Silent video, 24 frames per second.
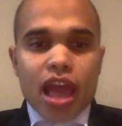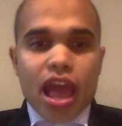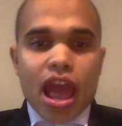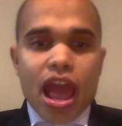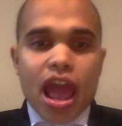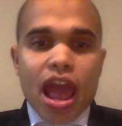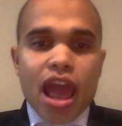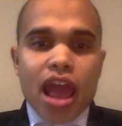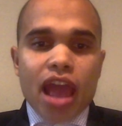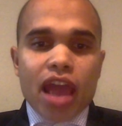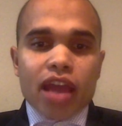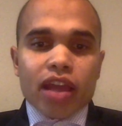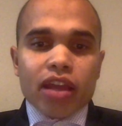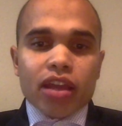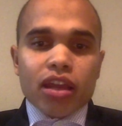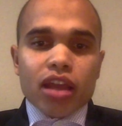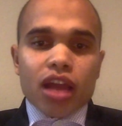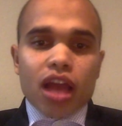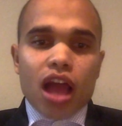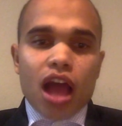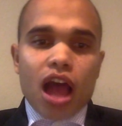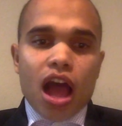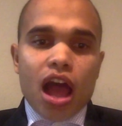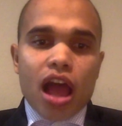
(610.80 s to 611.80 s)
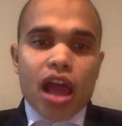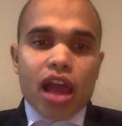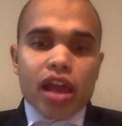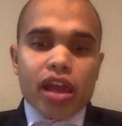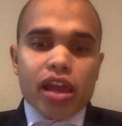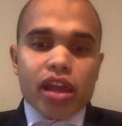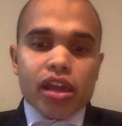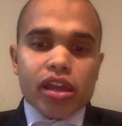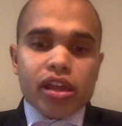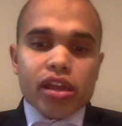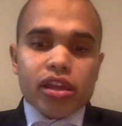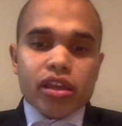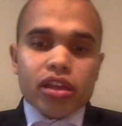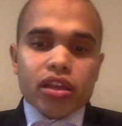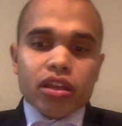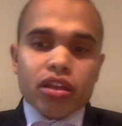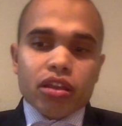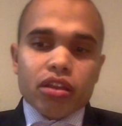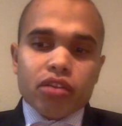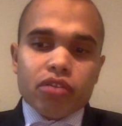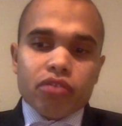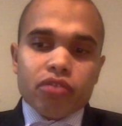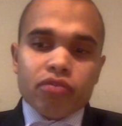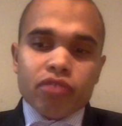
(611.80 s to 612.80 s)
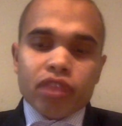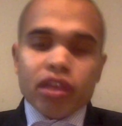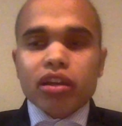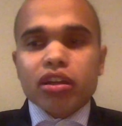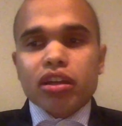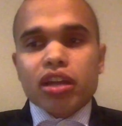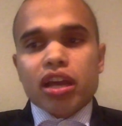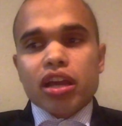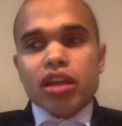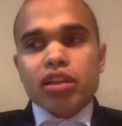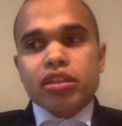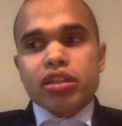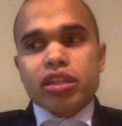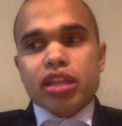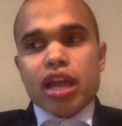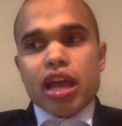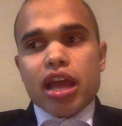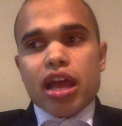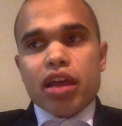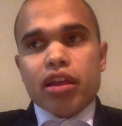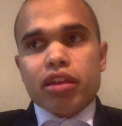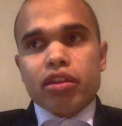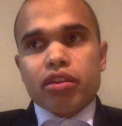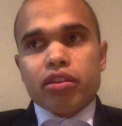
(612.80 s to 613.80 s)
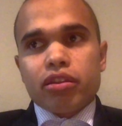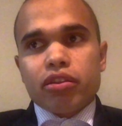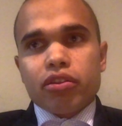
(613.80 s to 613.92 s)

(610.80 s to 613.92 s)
And I recognize that